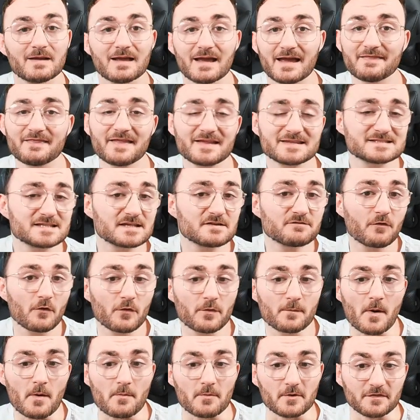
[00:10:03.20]
And that's it for
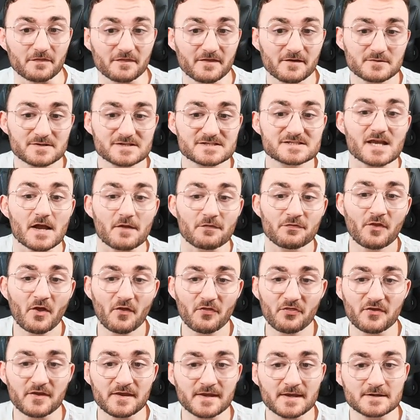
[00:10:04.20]
the moment. There is
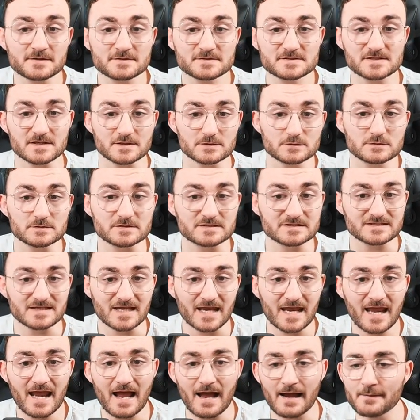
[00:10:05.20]
nothing else to
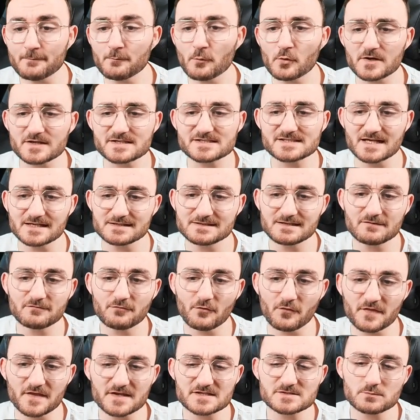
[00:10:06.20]
say. I'm more excited
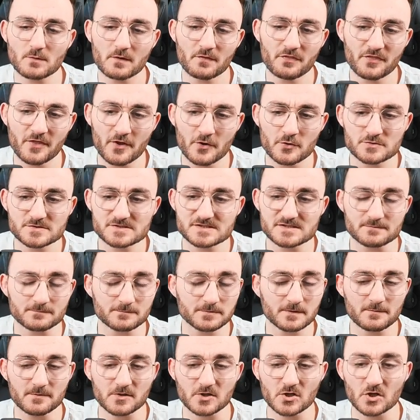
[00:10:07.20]
for this one though,
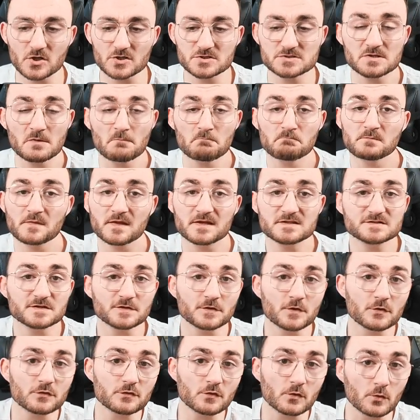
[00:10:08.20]
simply because it's
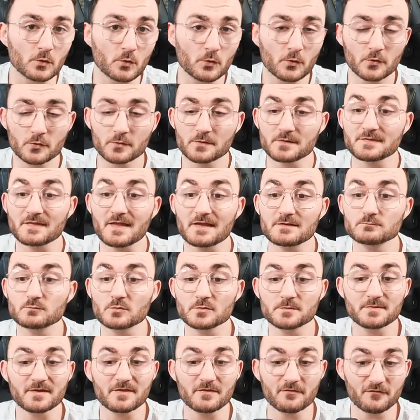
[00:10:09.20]
an autoloader and that
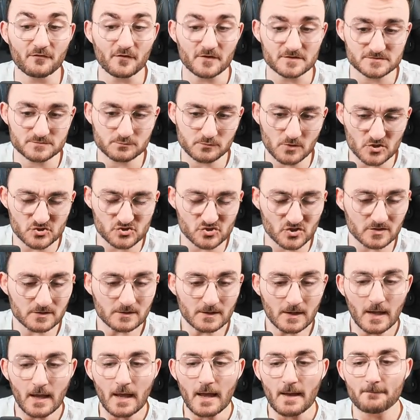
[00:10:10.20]
would be the first Russian.
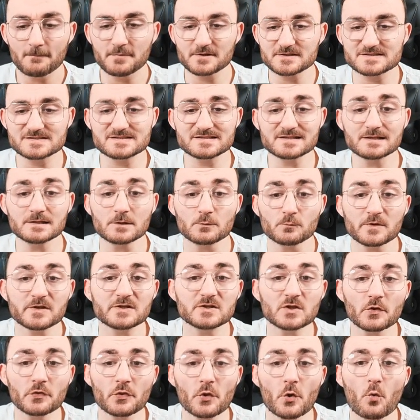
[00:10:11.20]
But still, we
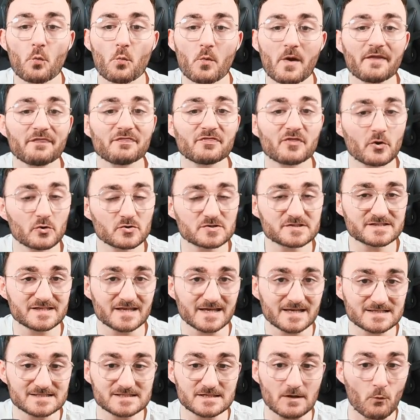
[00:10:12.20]
don't know when those
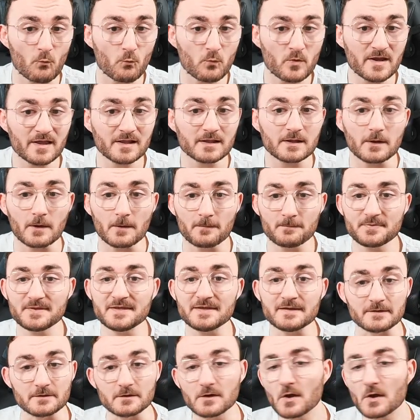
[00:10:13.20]
tanks will appear.